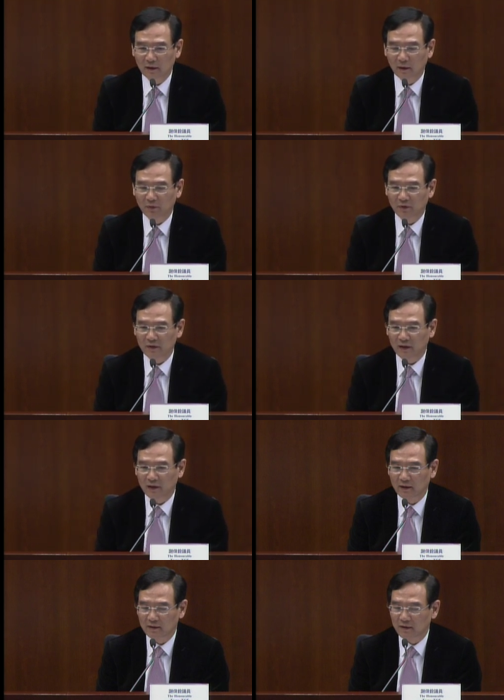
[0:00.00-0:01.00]
uh, the
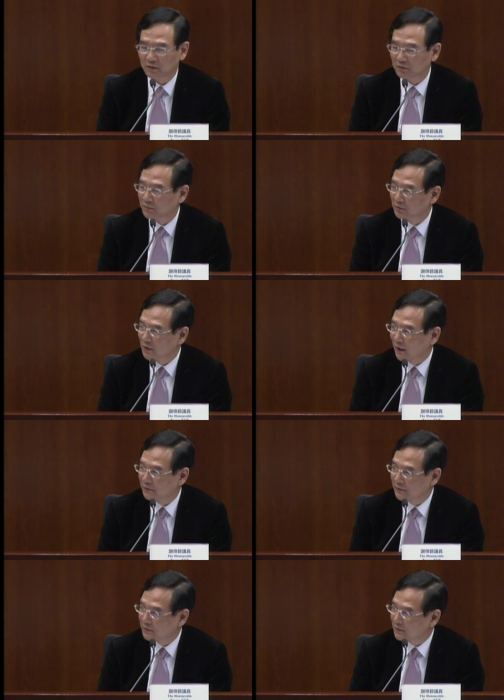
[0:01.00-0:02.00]
stumbling block,
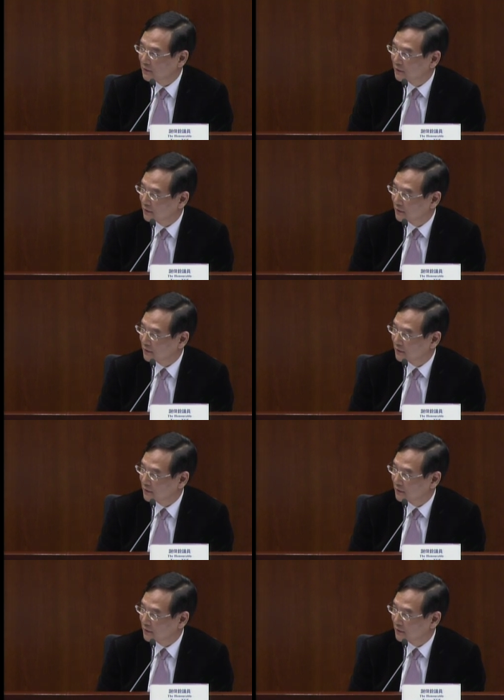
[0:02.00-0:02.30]
block being the